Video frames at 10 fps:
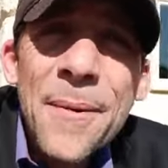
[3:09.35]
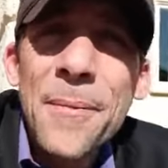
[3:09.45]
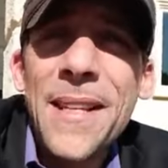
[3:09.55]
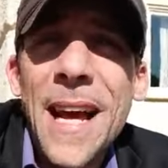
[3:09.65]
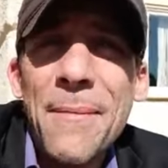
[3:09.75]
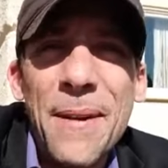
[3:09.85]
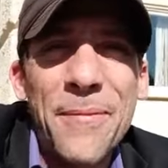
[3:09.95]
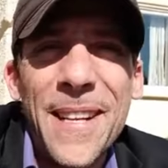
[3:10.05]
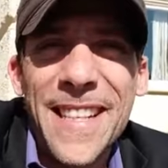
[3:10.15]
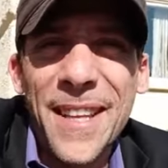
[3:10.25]
with that, my
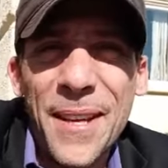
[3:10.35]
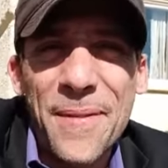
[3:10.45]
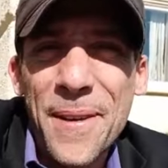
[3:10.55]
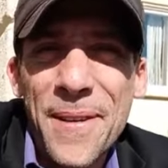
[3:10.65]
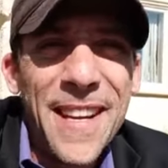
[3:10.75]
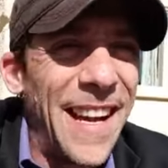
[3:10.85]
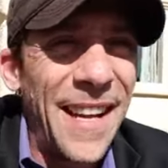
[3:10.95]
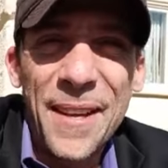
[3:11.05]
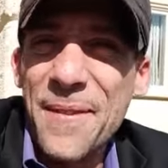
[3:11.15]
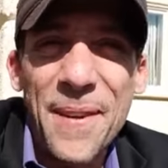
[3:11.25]
friends, I love you. I
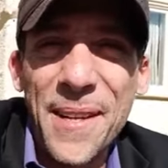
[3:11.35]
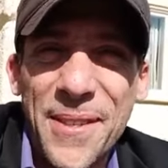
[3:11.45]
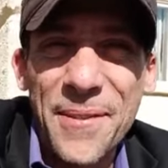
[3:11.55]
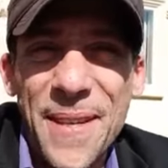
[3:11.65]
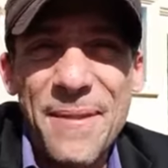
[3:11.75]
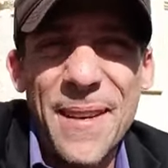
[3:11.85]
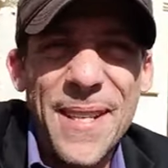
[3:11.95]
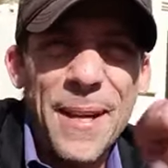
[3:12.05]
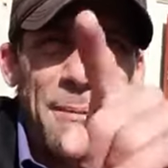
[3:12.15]
love you all so very much.